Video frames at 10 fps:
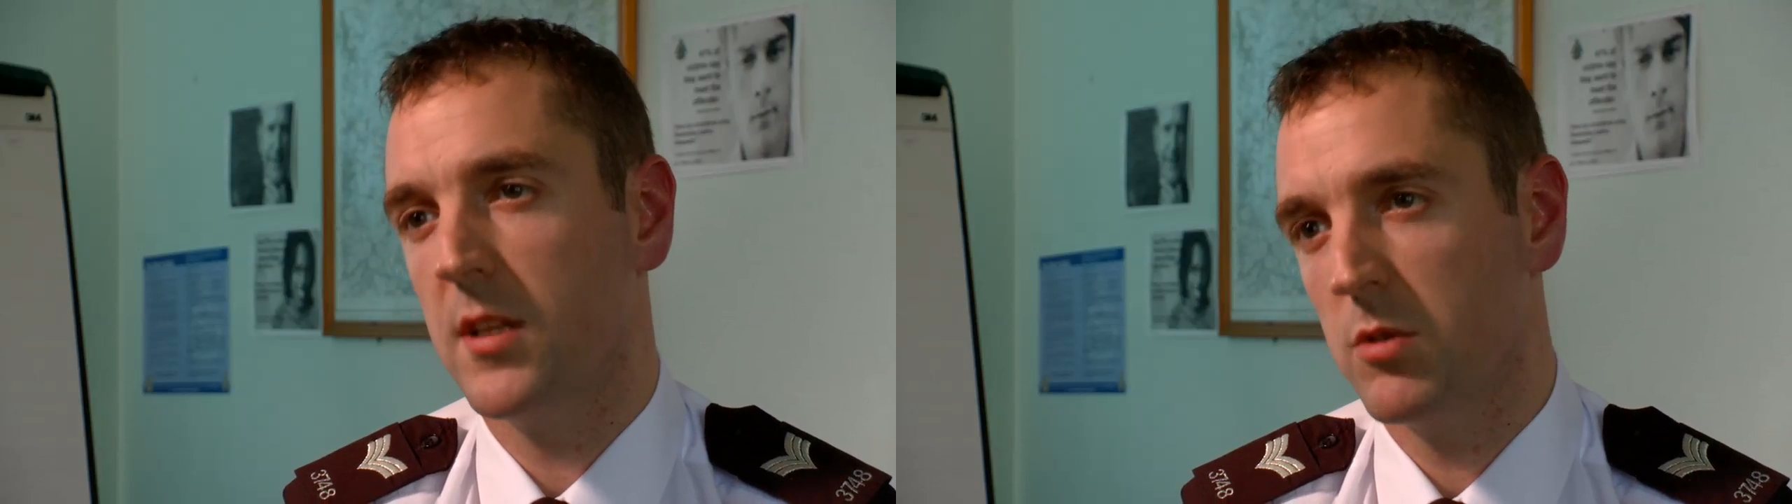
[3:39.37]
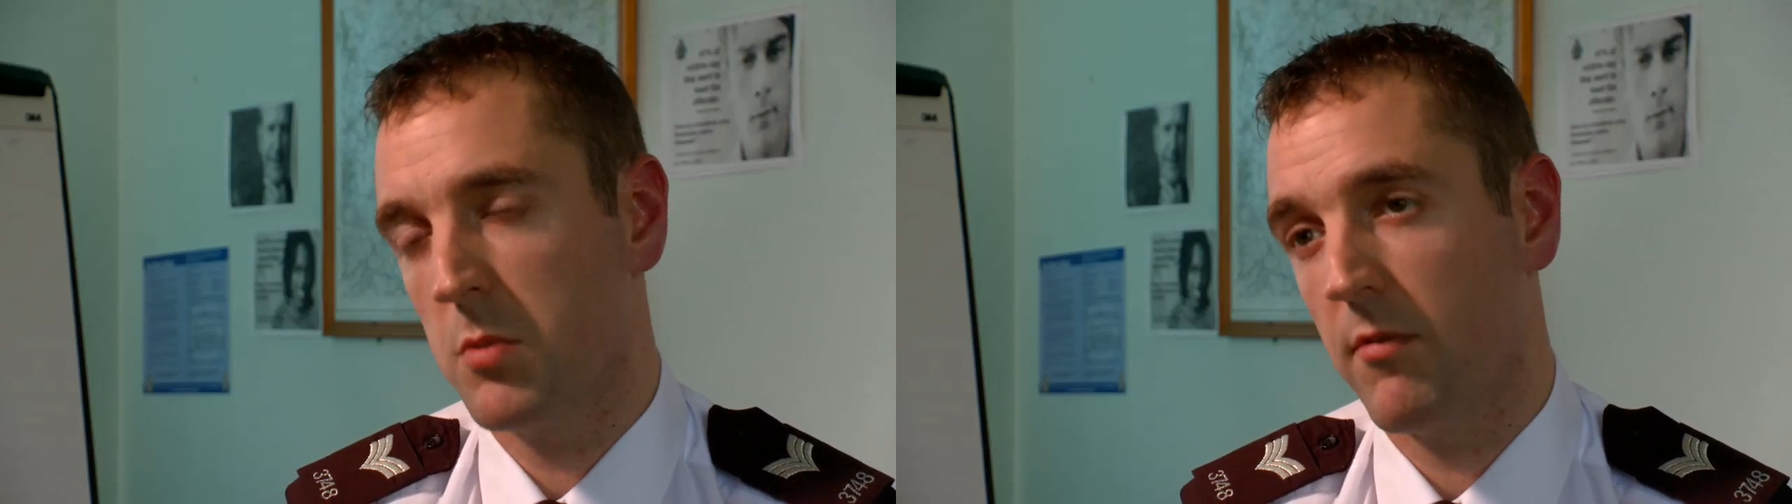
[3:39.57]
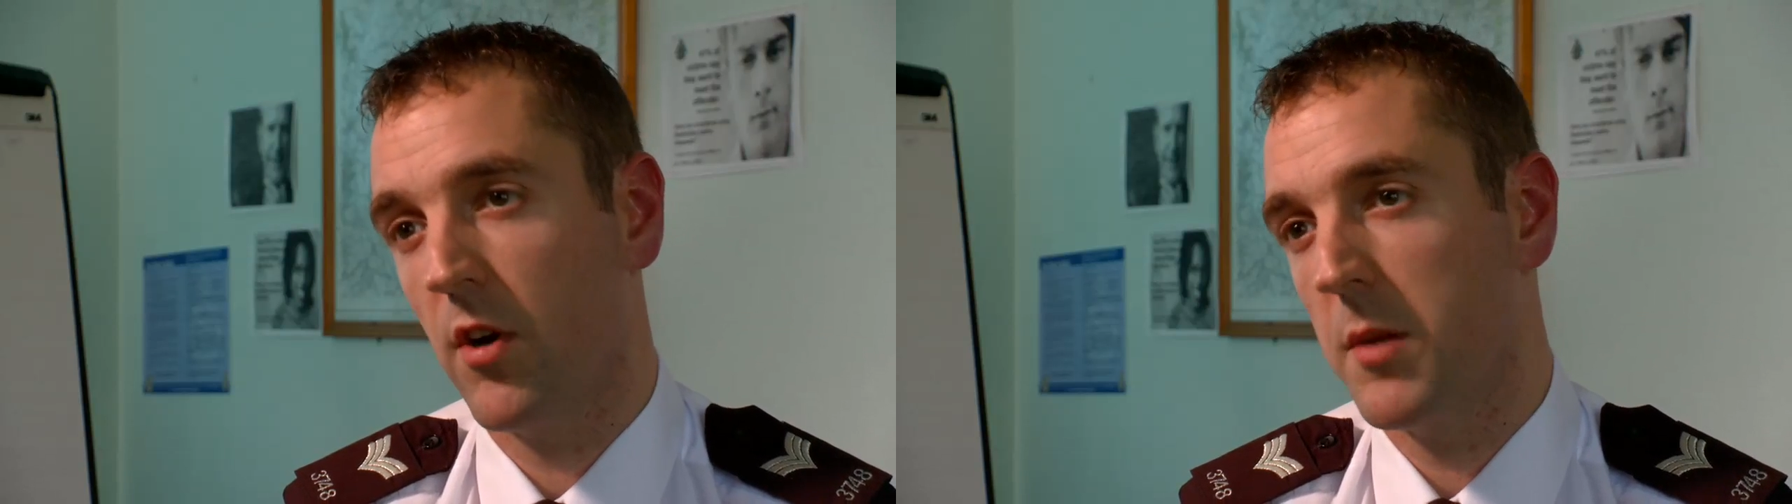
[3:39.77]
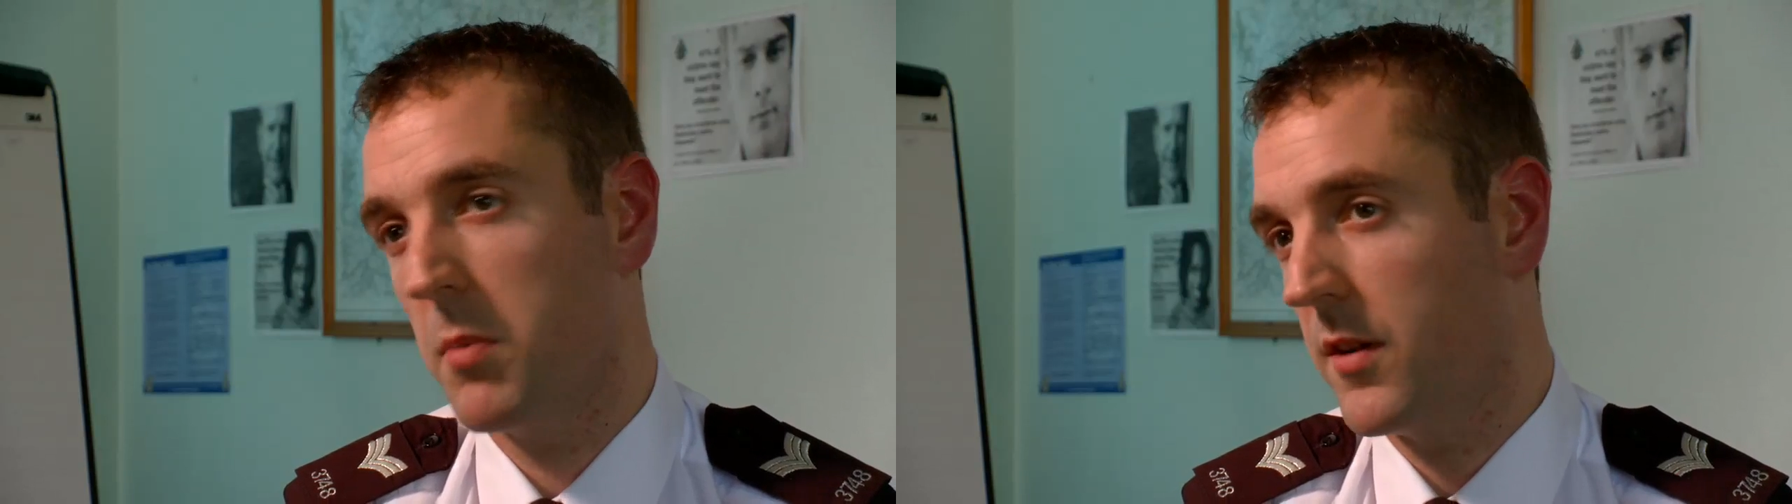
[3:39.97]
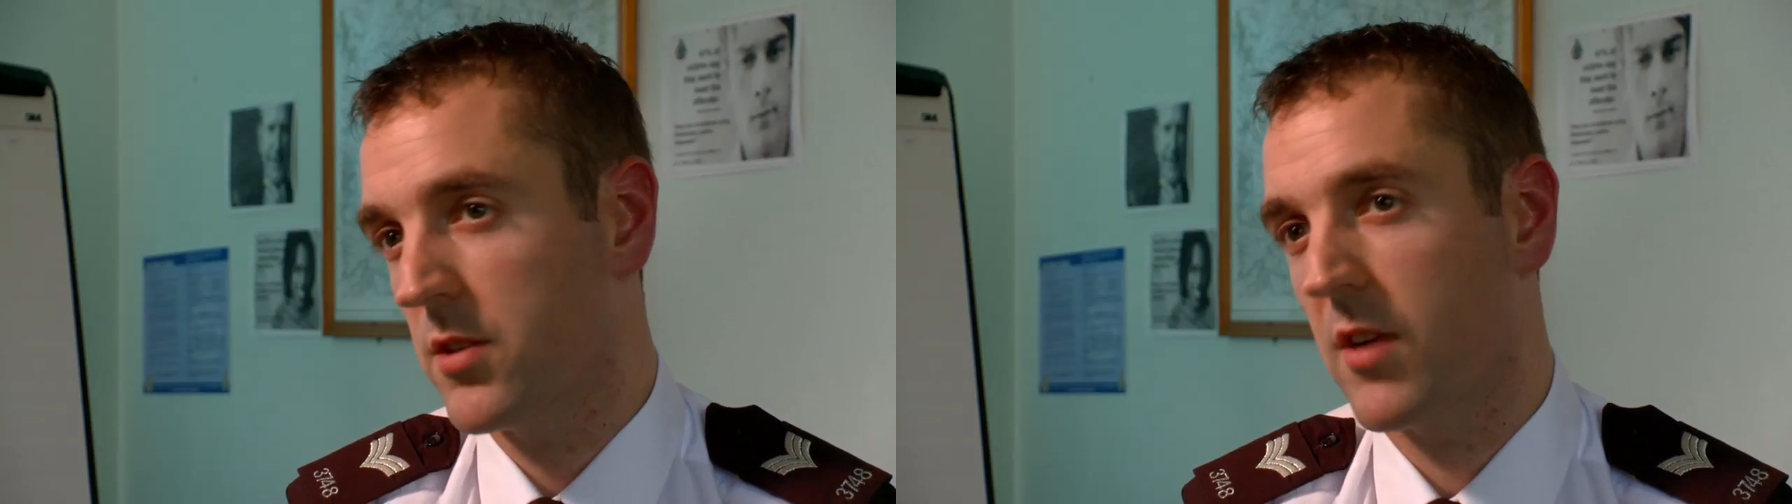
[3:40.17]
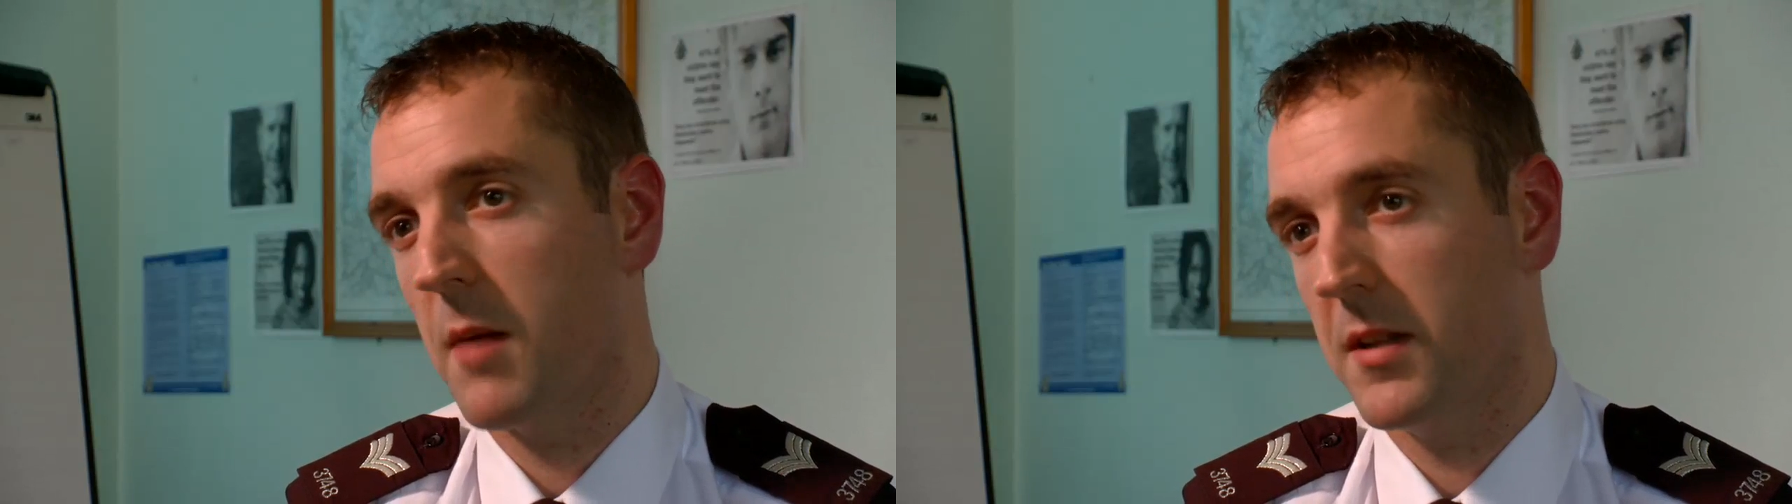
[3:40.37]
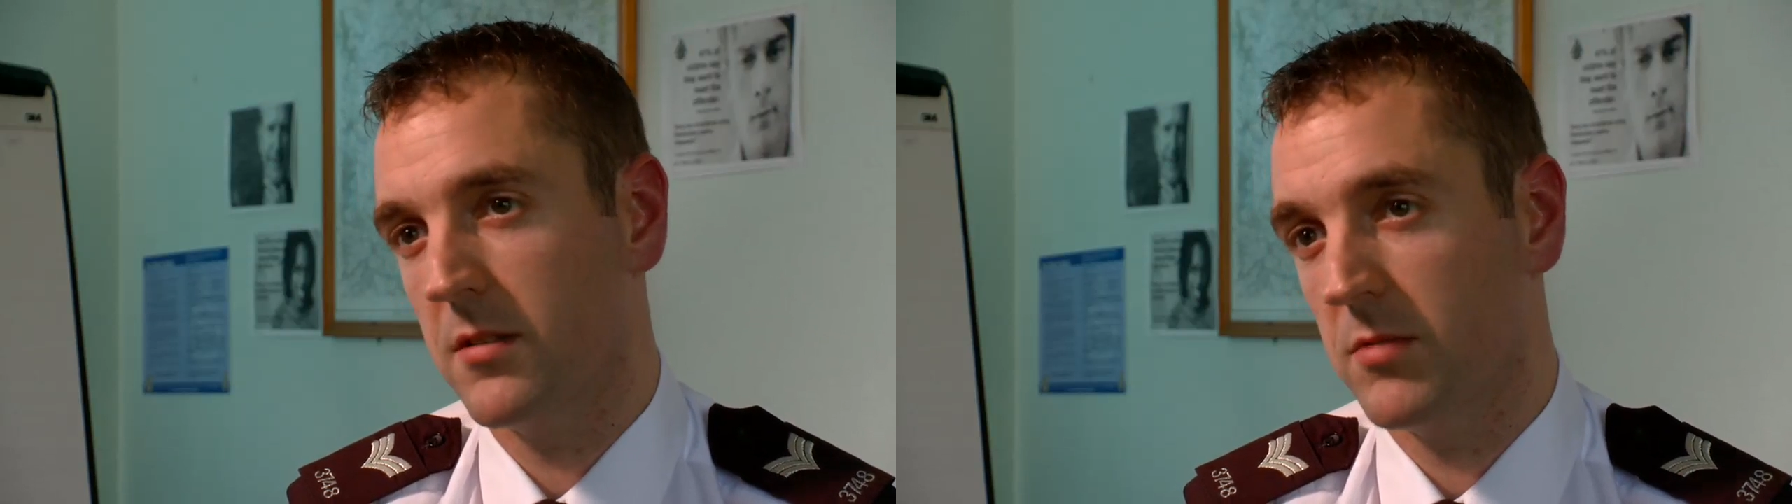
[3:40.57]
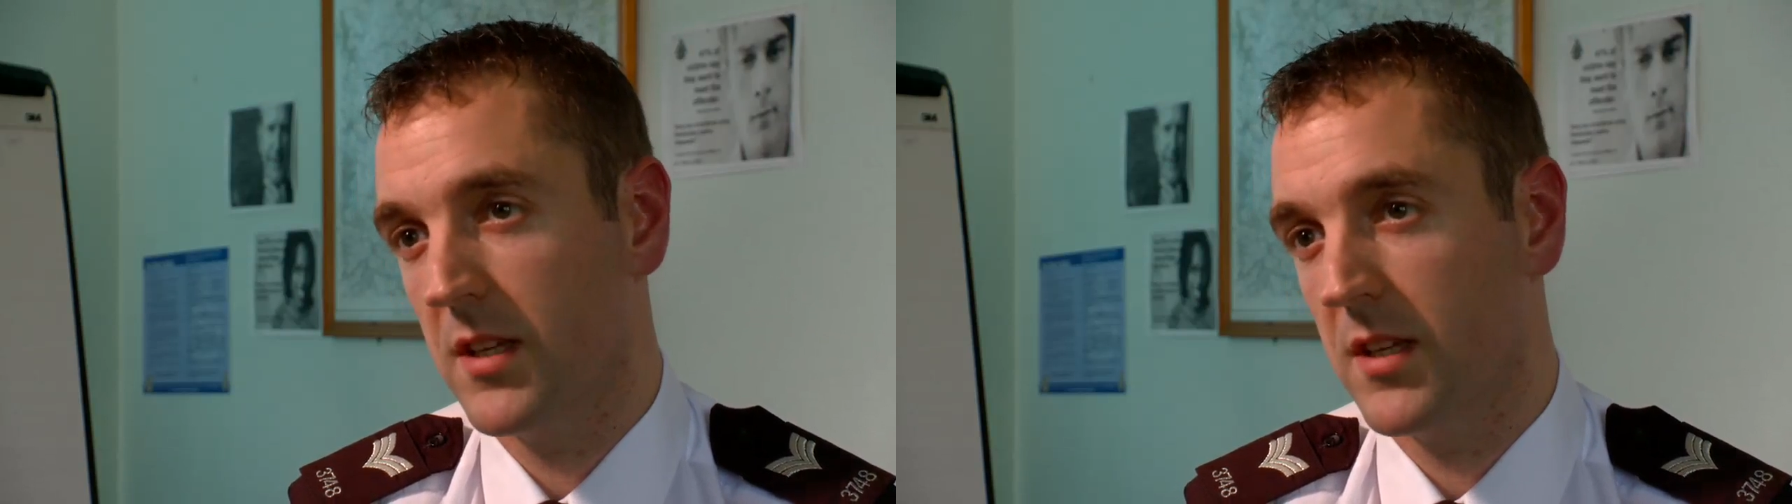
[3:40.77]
that was provided by the scrap metal